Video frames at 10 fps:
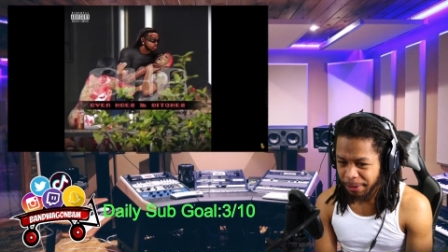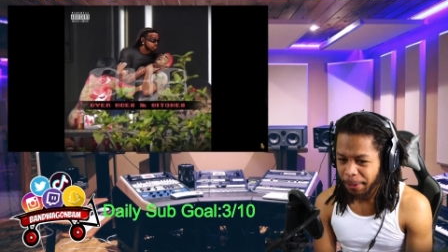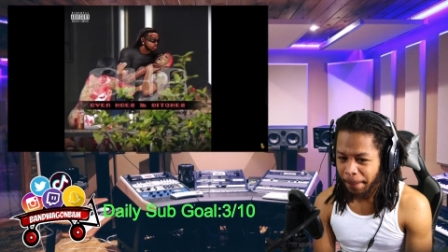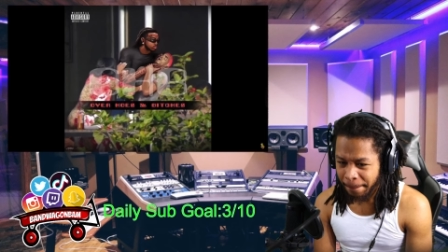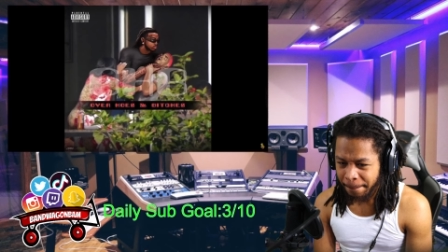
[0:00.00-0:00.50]

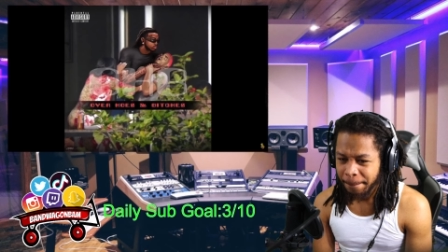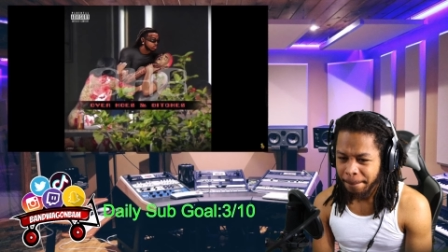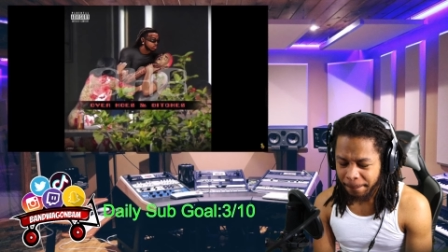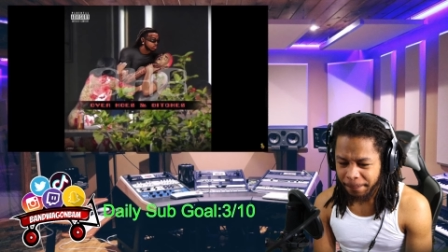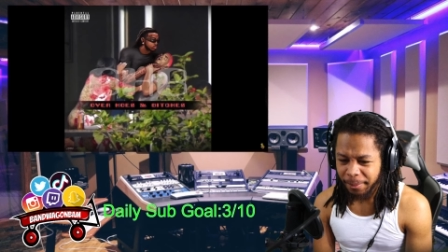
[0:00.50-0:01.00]
I'm talking about
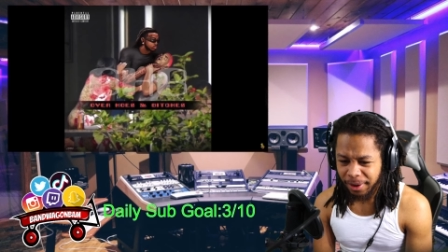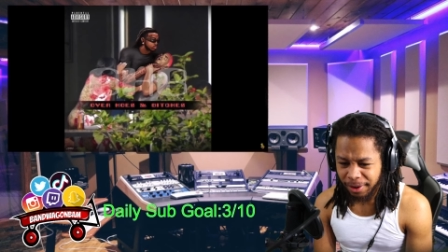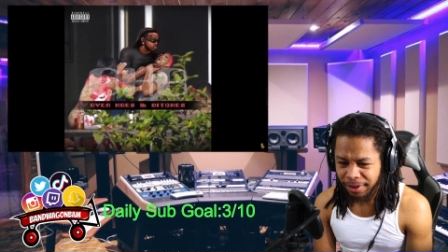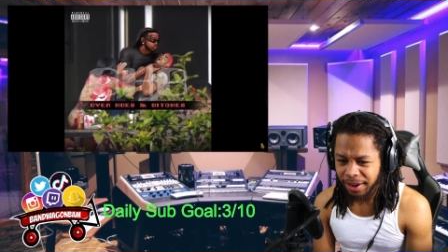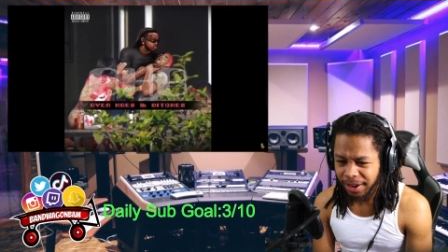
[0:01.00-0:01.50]
like,
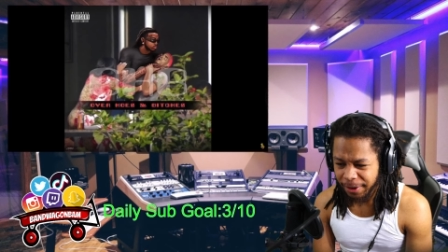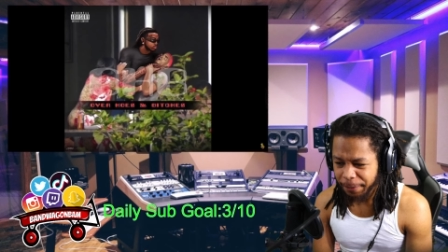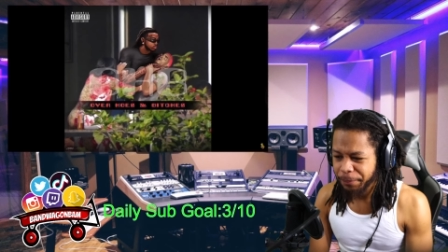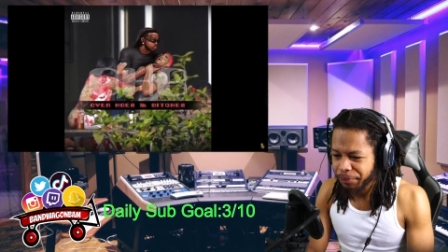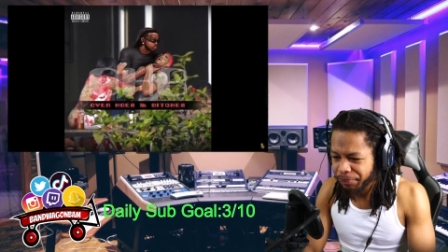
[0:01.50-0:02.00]
all right, these
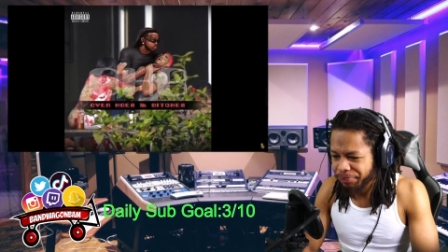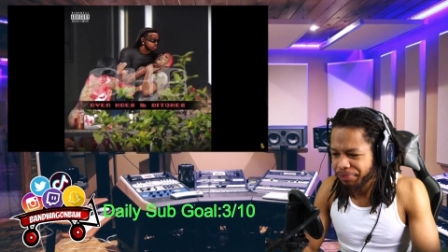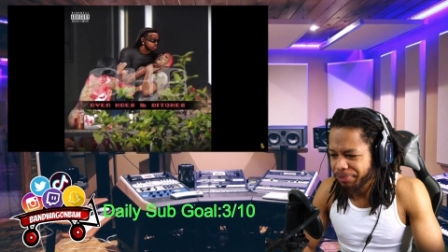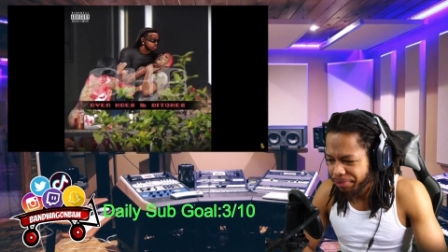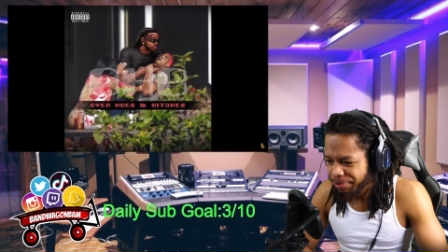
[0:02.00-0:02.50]
nigga bleed
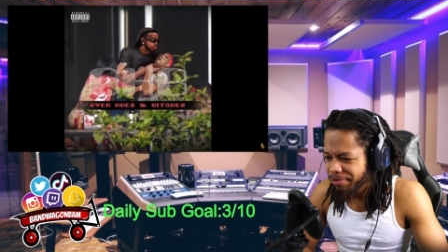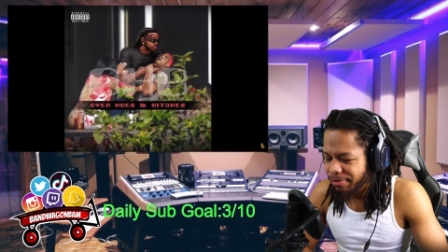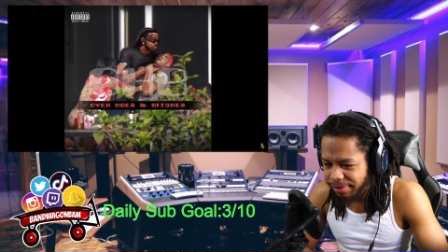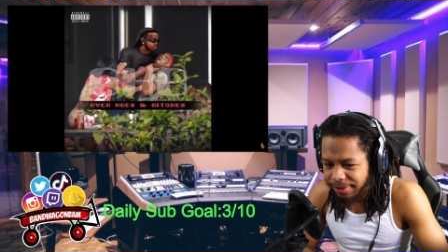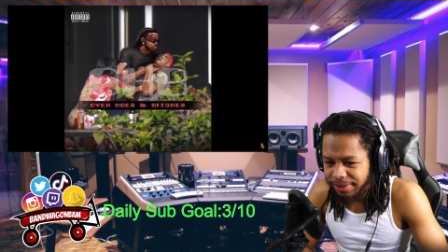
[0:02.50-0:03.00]
once a
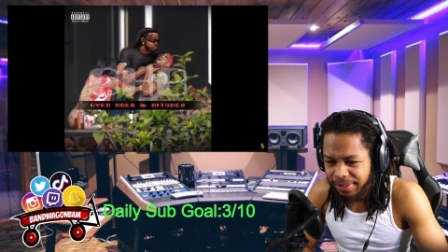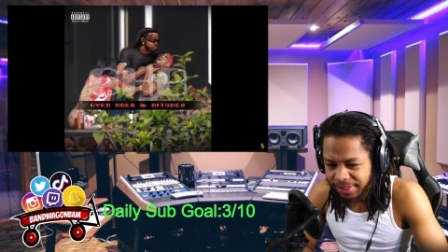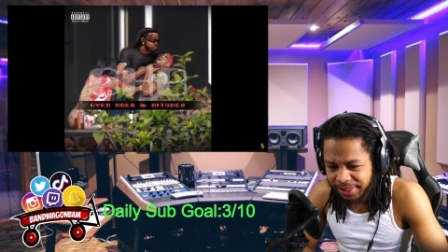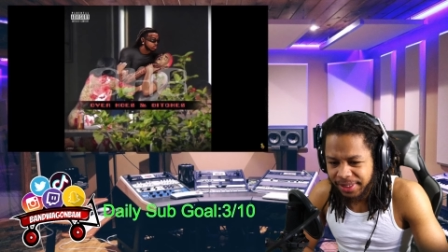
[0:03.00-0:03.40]
month type shit